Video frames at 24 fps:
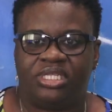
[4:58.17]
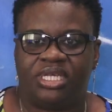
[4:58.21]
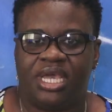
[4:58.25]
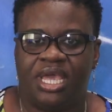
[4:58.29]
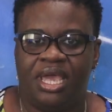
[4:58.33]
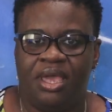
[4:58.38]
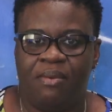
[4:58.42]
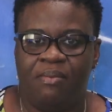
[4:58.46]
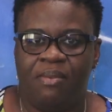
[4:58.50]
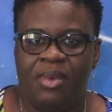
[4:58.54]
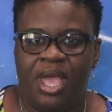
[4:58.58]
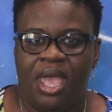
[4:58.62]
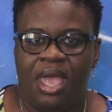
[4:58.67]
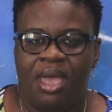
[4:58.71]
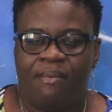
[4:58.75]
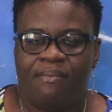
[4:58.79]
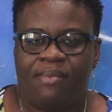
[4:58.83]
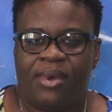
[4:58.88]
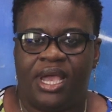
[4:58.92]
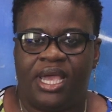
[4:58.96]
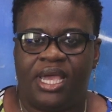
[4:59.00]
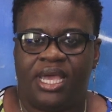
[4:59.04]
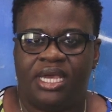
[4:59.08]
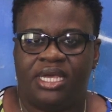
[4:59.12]
to him
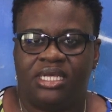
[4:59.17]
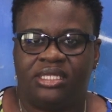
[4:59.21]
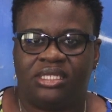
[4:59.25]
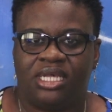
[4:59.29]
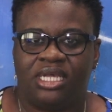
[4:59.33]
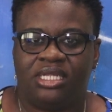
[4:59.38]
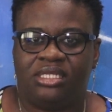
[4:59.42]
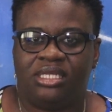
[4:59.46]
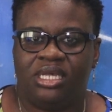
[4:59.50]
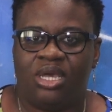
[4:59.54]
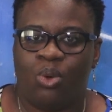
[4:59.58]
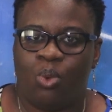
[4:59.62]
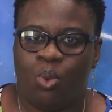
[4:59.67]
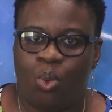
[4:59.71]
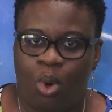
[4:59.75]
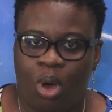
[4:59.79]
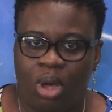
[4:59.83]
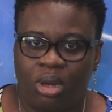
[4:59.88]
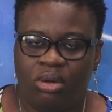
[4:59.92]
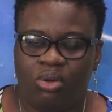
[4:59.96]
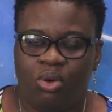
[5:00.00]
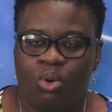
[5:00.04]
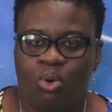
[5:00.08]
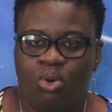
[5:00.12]
by his day
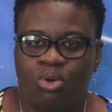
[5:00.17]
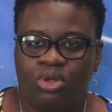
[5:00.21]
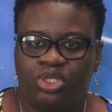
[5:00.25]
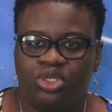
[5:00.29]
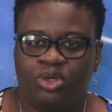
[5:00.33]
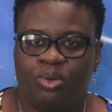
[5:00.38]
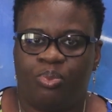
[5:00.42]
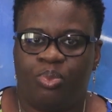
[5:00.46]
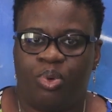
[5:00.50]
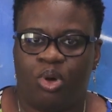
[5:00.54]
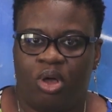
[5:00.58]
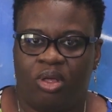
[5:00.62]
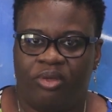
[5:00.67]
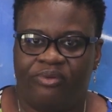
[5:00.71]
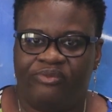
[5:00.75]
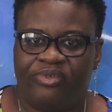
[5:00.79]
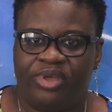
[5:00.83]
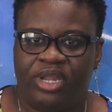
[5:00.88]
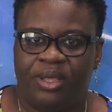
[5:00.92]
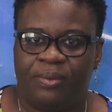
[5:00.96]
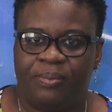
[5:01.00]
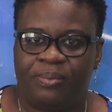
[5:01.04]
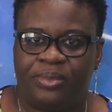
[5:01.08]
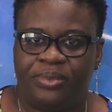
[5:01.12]
one coach, Paul
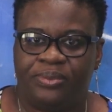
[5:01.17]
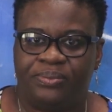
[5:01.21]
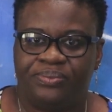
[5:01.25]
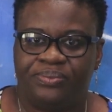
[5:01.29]
Phillip.